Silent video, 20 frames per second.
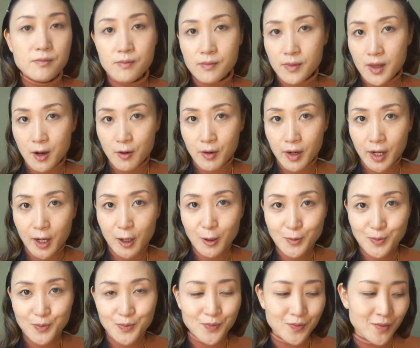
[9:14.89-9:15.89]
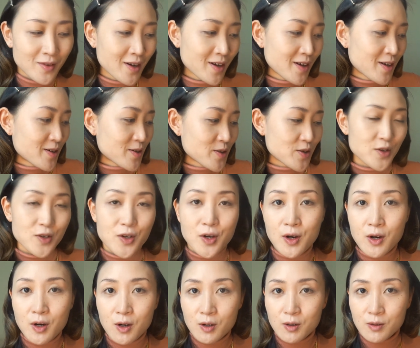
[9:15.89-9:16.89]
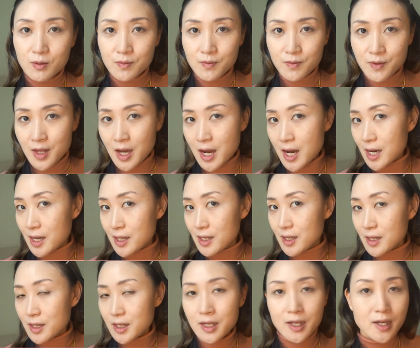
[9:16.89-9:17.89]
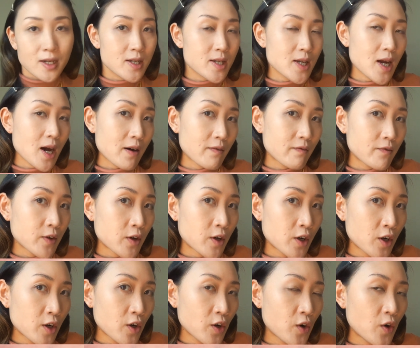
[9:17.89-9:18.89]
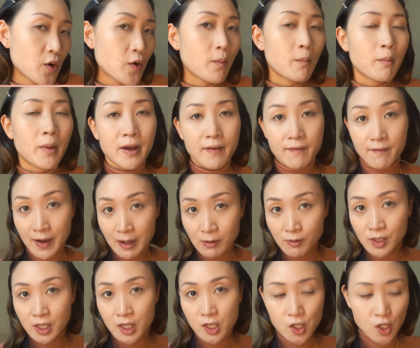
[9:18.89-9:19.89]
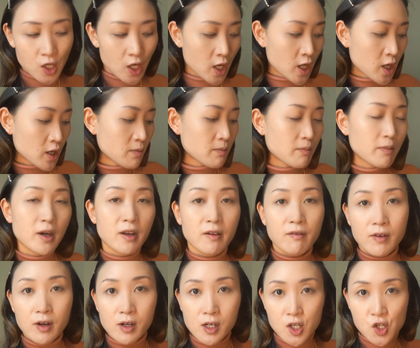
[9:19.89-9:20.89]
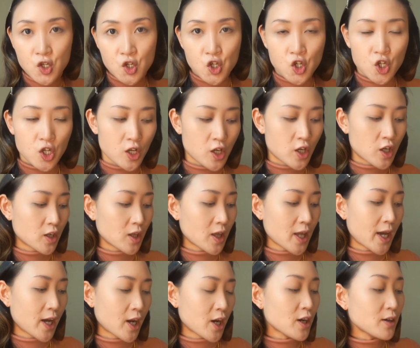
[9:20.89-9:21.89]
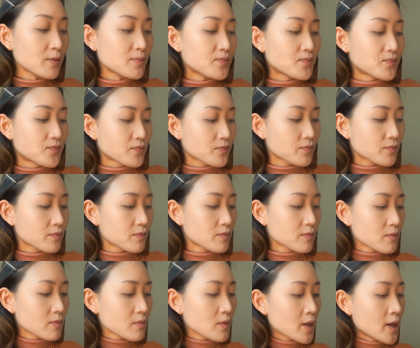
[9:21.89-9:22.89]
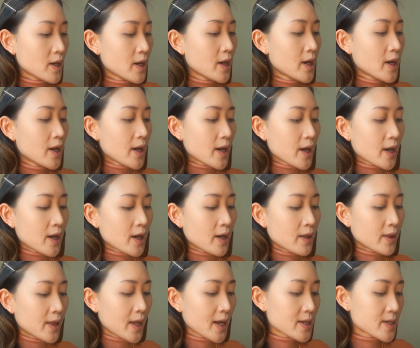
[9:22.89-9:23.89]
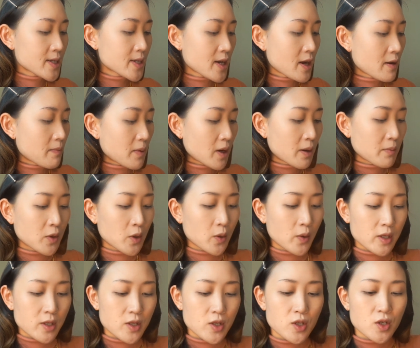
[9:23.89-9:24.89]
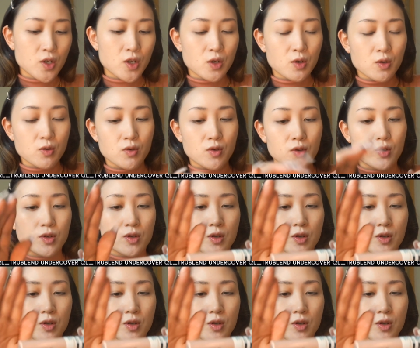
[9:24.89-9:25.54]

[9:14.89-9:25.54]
There we go. So that is after my foundation, but a very sheer layer. And next step, I'm going to use